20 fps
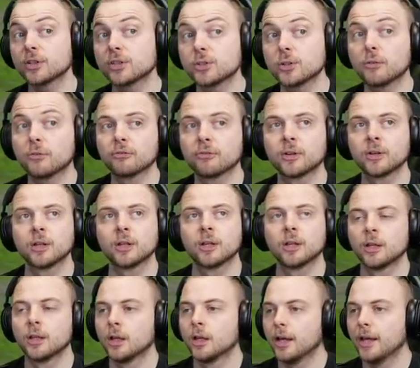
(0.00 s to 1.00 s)
stuff
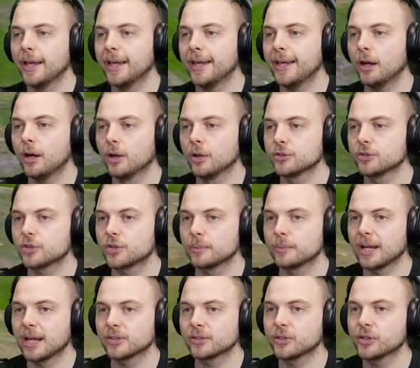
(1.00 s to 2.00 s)
uh, on stream,
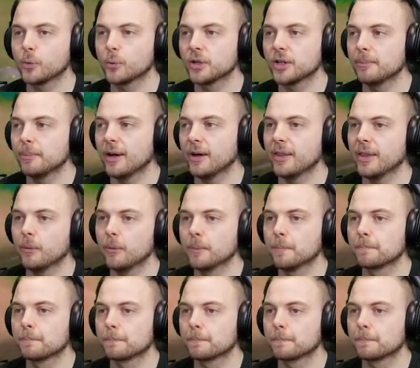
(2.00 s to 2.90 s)
guys, so don't worry about that one.